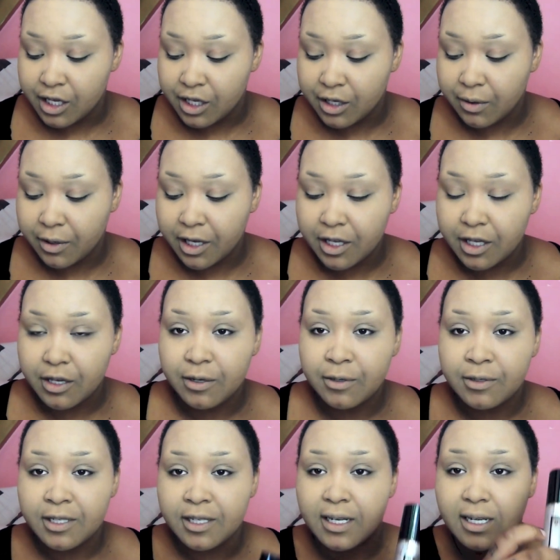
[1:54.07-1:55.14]
you could
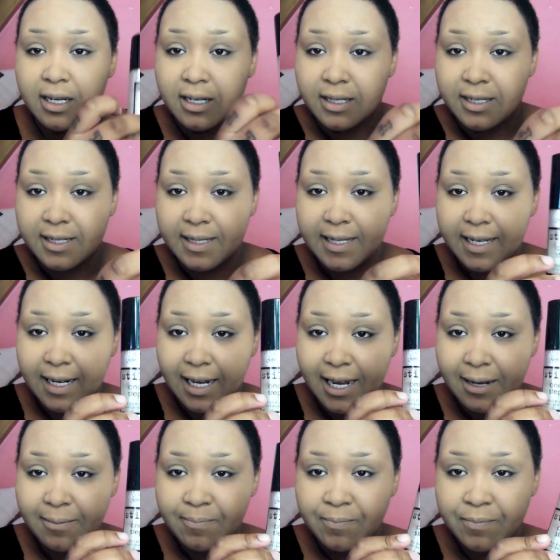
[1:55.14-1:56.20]
use
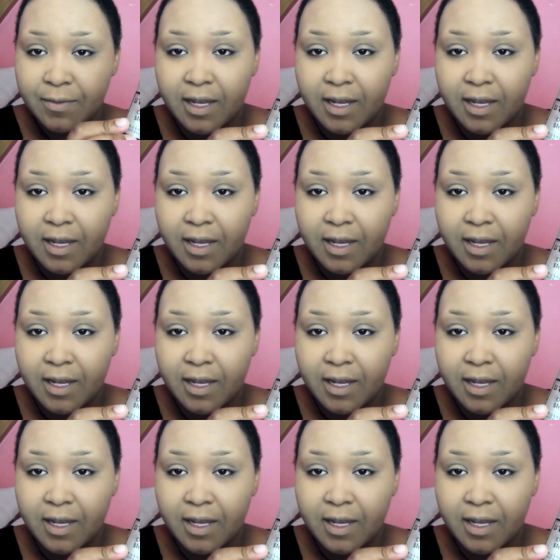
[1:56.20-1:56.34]
Stila